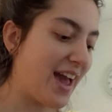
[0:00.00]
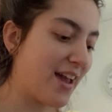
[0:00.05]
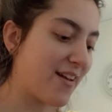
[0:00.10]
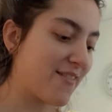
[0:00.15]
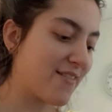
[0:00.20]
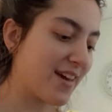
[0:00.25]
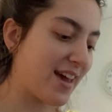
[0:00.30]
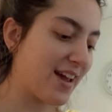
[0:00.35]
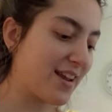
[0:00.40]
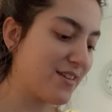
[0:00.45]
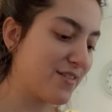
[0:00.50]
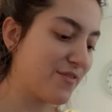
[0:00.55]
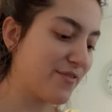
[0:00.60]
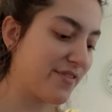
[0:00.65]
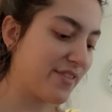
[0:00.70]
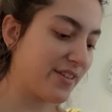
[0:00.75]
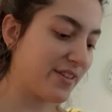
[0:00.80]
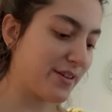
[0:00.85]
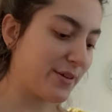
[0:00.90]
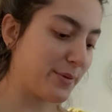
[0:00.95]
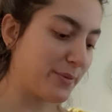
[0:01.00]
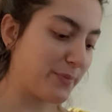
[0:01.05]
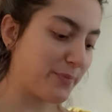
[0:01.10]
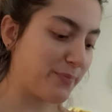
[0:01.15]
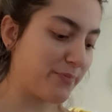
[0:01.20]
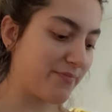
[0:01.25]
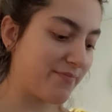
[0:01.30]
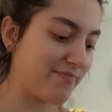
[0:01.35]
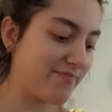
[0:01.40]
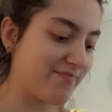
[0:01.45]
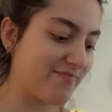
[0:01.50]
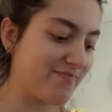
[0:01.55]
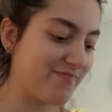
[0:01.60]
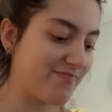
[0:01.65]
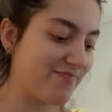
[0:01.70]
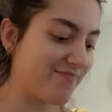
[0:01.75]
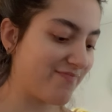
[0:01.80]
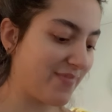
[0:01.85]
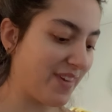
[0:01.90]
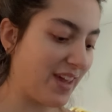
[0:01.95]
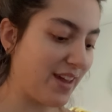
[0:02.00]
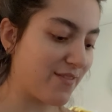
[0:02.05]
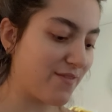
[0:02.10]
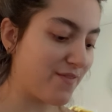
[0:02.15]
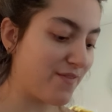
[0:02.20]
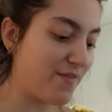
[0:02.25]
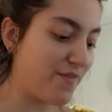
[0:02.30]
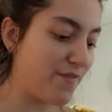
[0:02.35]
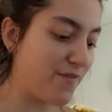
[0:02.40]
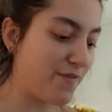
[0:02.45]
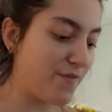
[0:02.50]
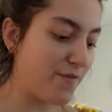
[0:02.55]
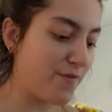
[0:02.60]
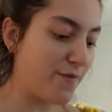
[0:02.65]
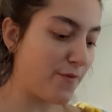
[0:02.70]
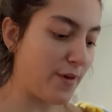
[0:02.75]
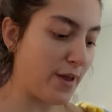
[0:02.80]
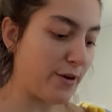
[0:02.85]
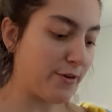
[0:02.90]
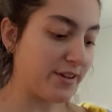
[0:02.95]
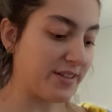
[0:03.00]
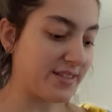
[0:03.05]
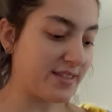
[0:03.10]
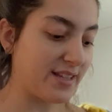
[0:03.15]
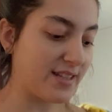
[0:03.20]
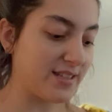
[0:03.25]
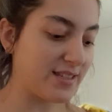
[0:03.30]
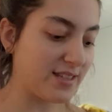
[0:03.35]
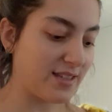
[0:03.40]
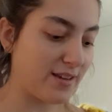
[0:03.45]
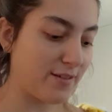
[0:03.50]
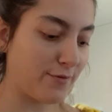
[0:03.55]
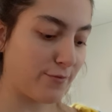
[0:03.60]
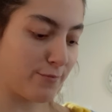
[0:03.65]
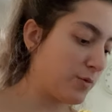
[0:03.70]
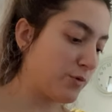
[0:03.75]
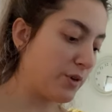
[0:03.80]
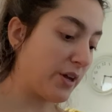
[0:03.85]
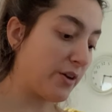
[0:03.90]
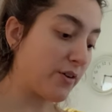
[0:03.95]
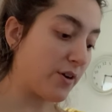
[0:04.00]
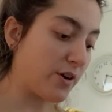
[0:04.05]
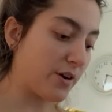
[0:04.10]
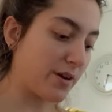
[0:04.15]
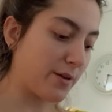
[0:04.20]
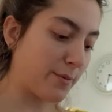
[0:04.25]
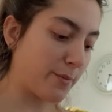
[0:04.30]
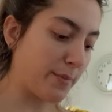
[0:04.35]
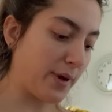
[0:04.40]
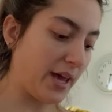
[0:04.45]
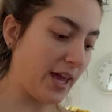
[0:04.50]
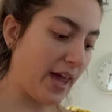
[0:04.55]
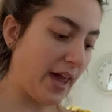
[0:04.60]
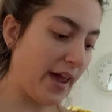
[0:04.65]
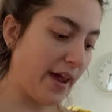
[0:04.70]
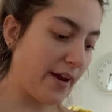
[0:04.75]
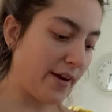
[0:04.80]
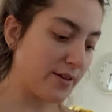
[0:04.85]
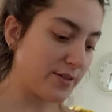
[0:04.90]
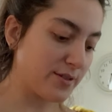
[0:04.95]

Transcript: I'm kind of, uh, I'm very sensitive regarding my hair